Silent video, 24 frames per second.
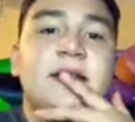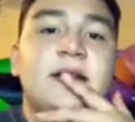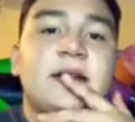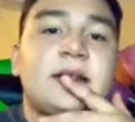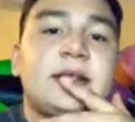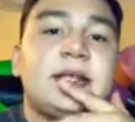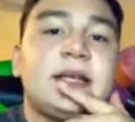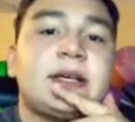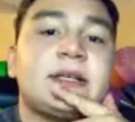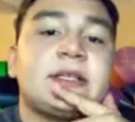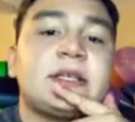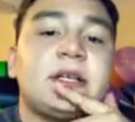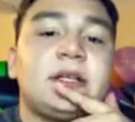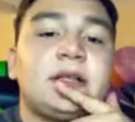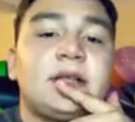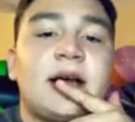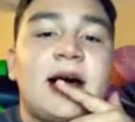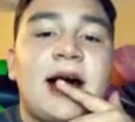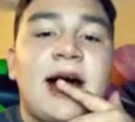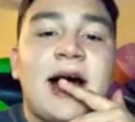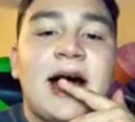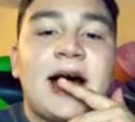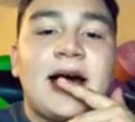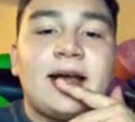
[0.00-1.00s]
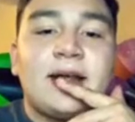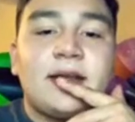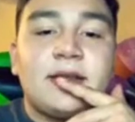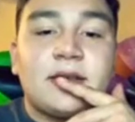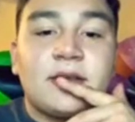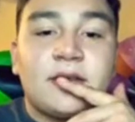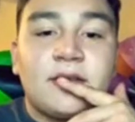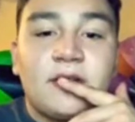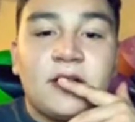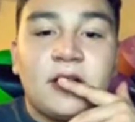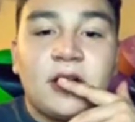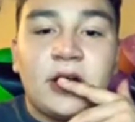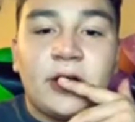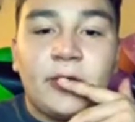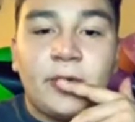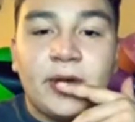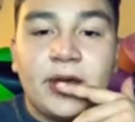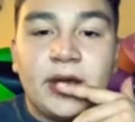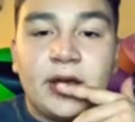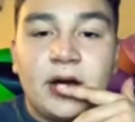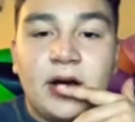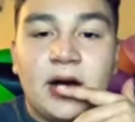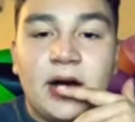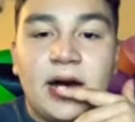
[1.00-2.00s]
There's a lot
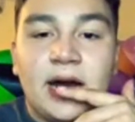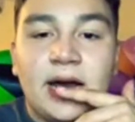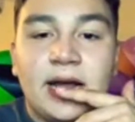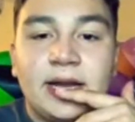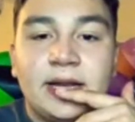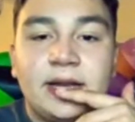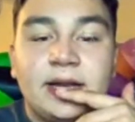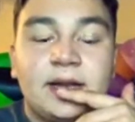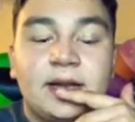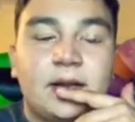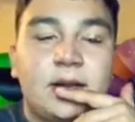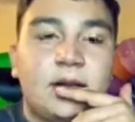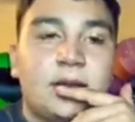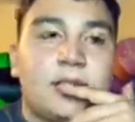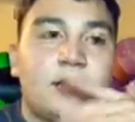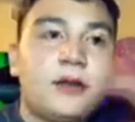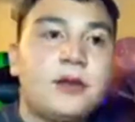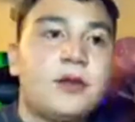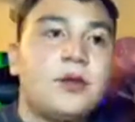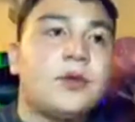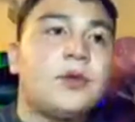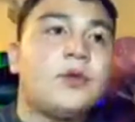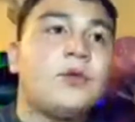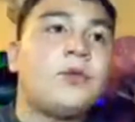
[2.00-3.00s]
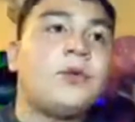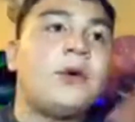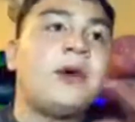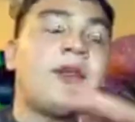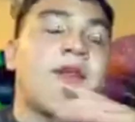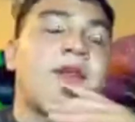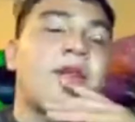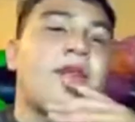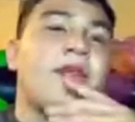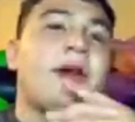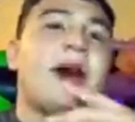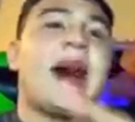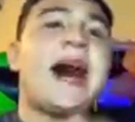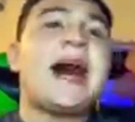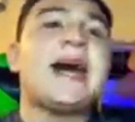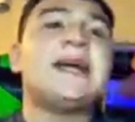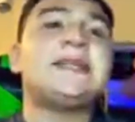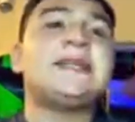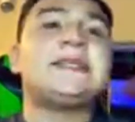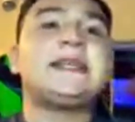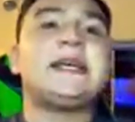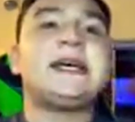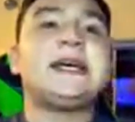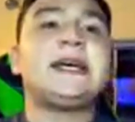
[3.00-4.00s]
going on with
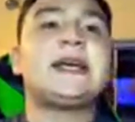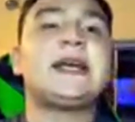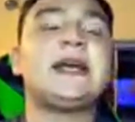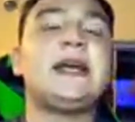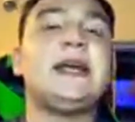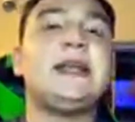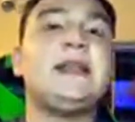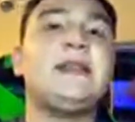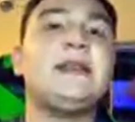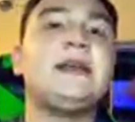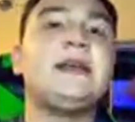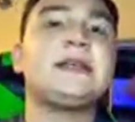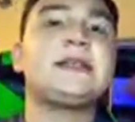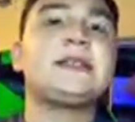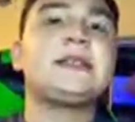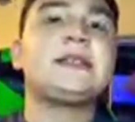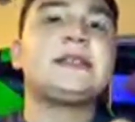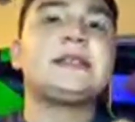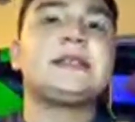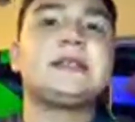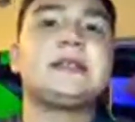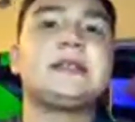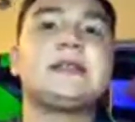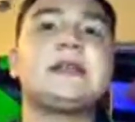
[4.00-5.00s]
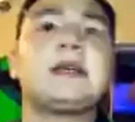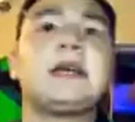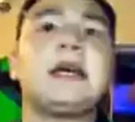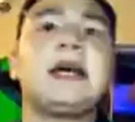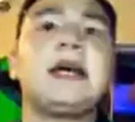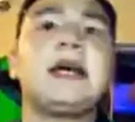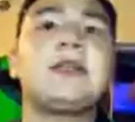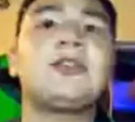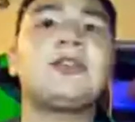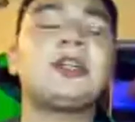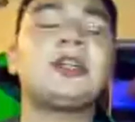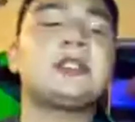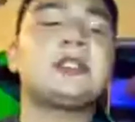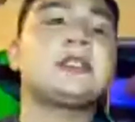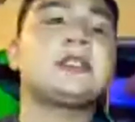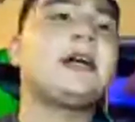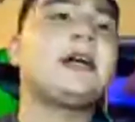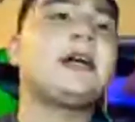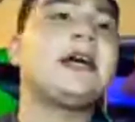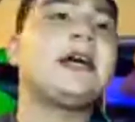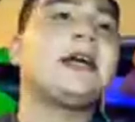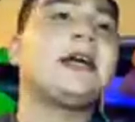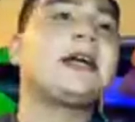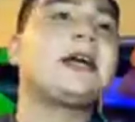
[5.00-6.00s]
Isaac in this,
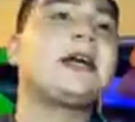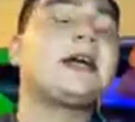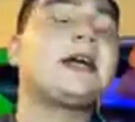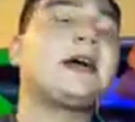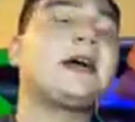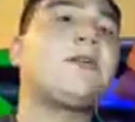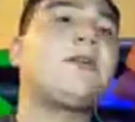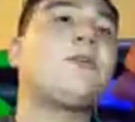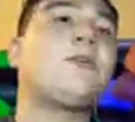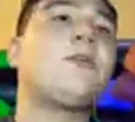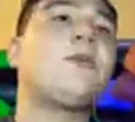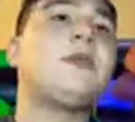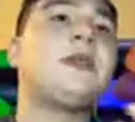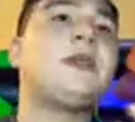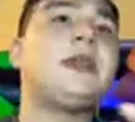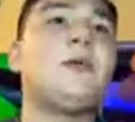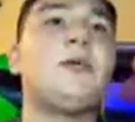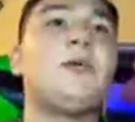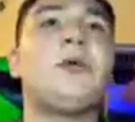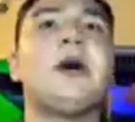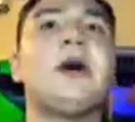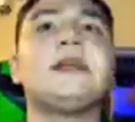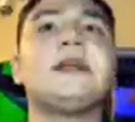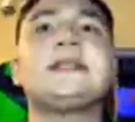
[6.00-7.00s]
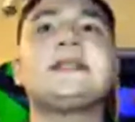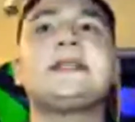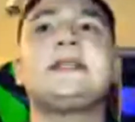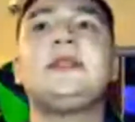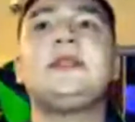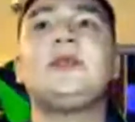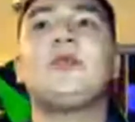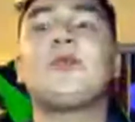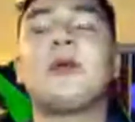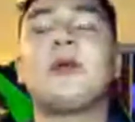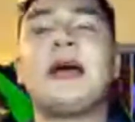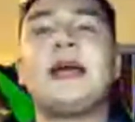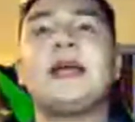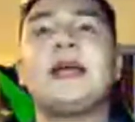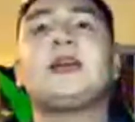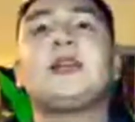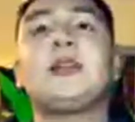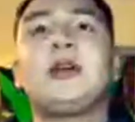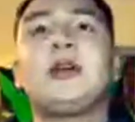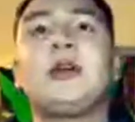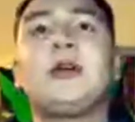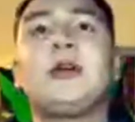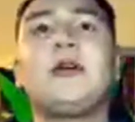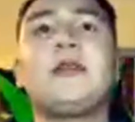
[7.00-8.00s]
just like it was in
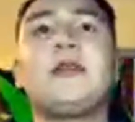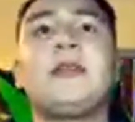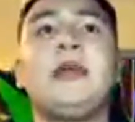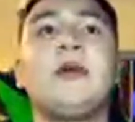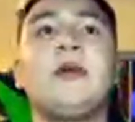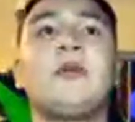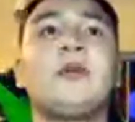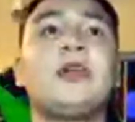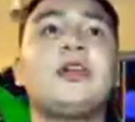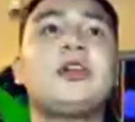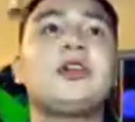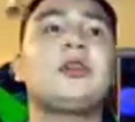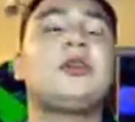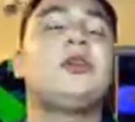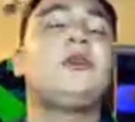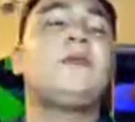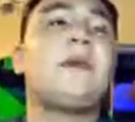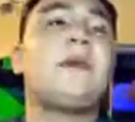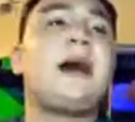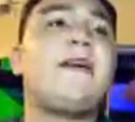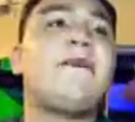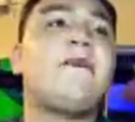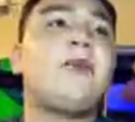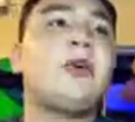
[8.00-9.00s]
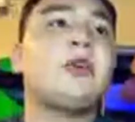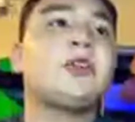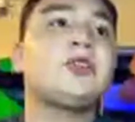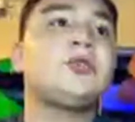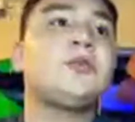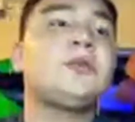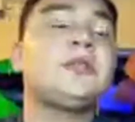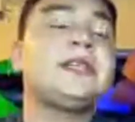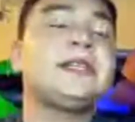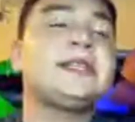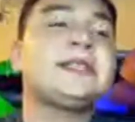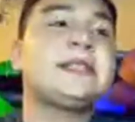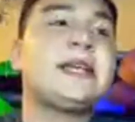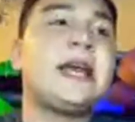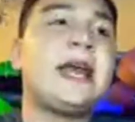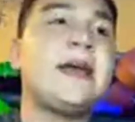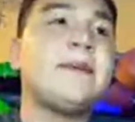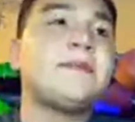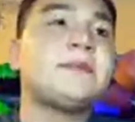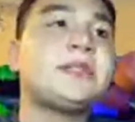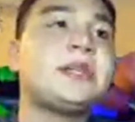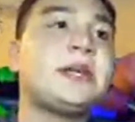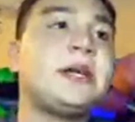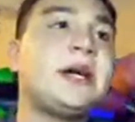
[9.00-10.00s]
the original My Virtual
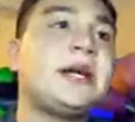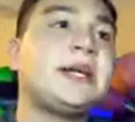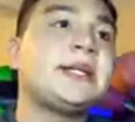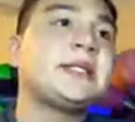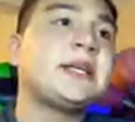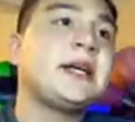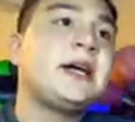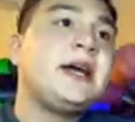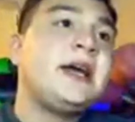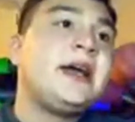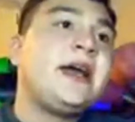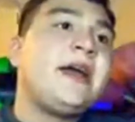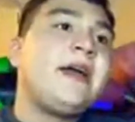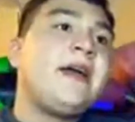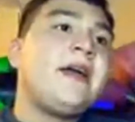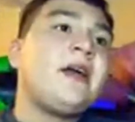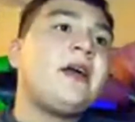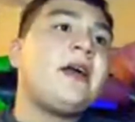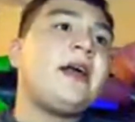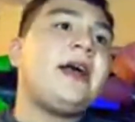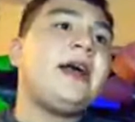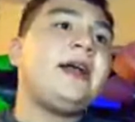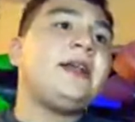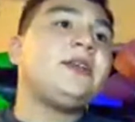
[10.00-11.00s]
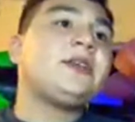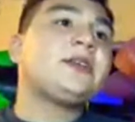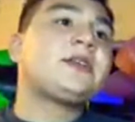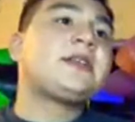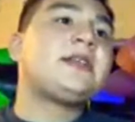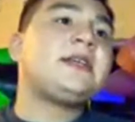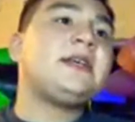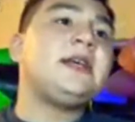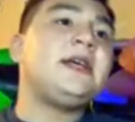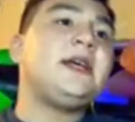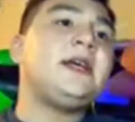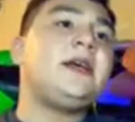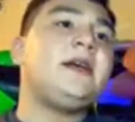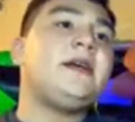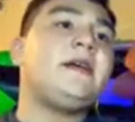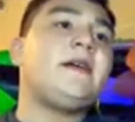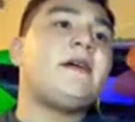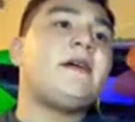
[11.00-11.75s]
Escape series, and you see,